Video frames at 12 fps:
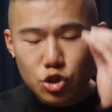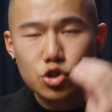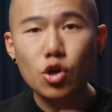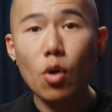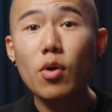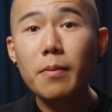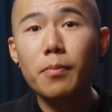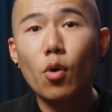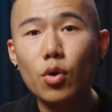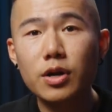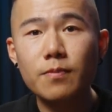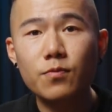so
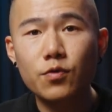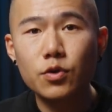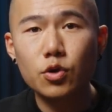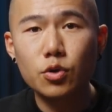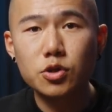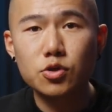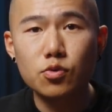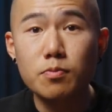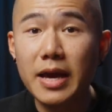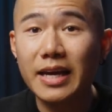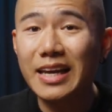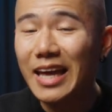important for you to
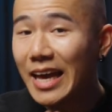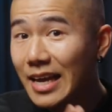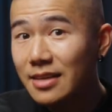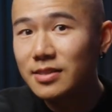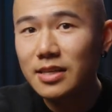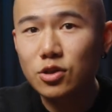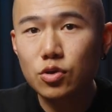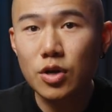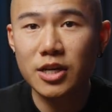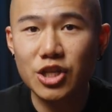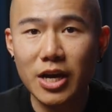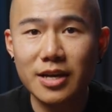make it easy to
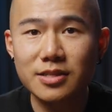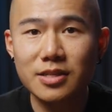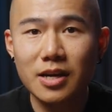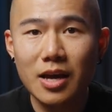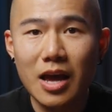digest